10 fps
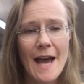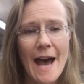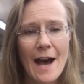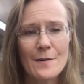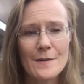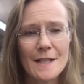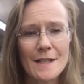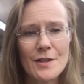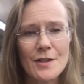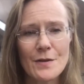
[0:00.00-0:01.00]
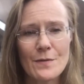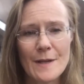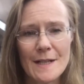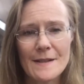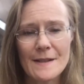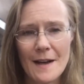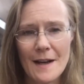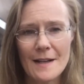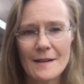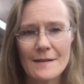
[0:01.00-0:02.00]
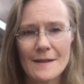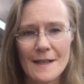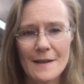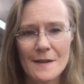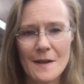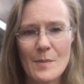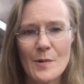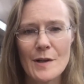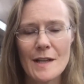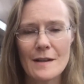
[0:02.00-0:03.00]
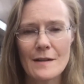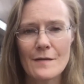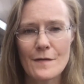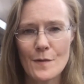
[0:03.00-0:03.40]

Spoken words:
How did you redesign sales onboarding